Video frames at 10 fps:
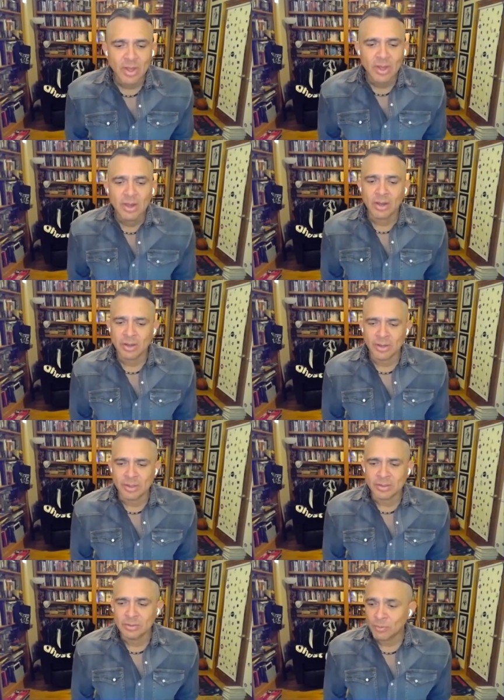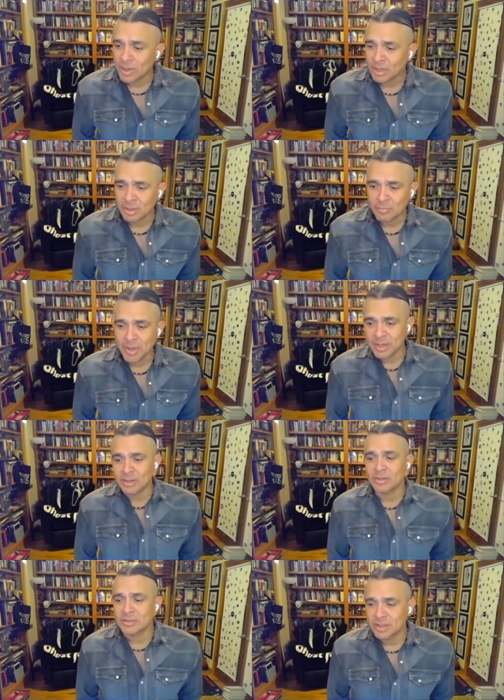are what I call mad
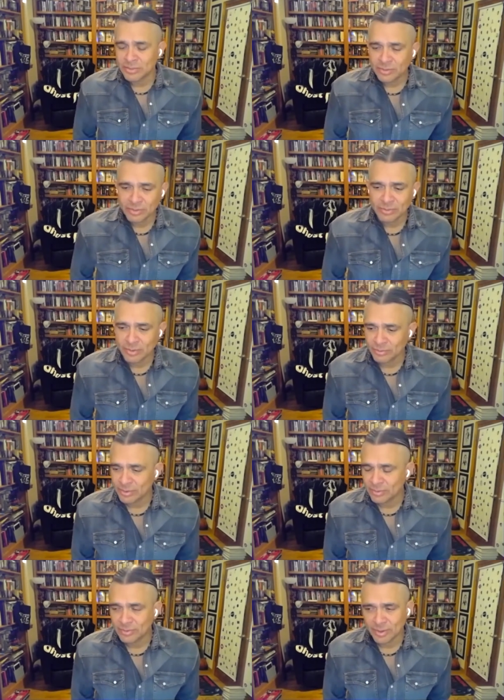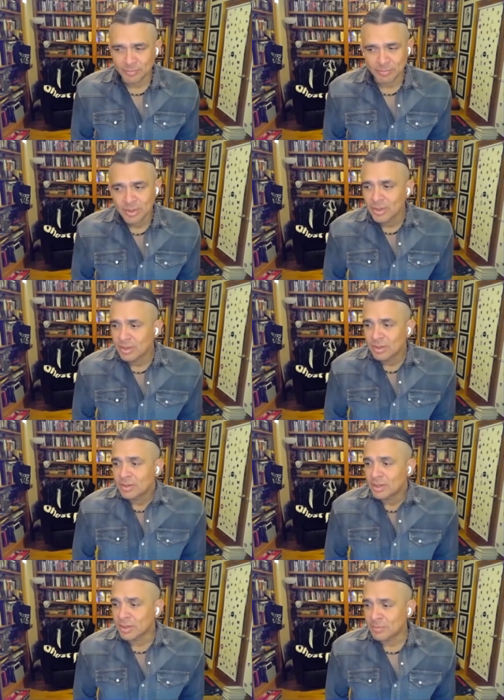dog slashers. They're just
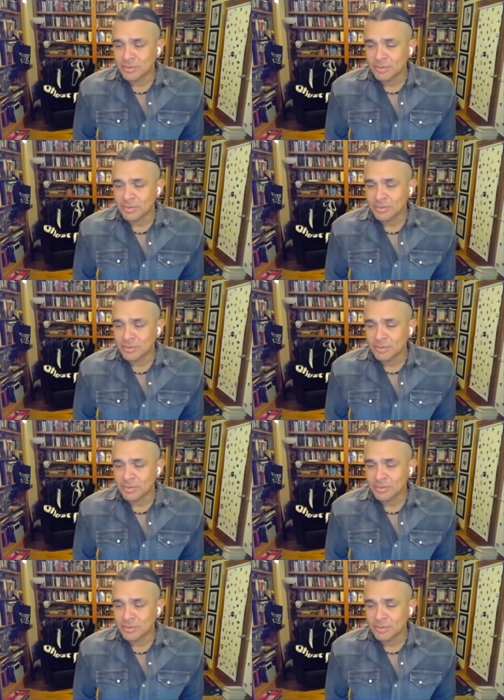they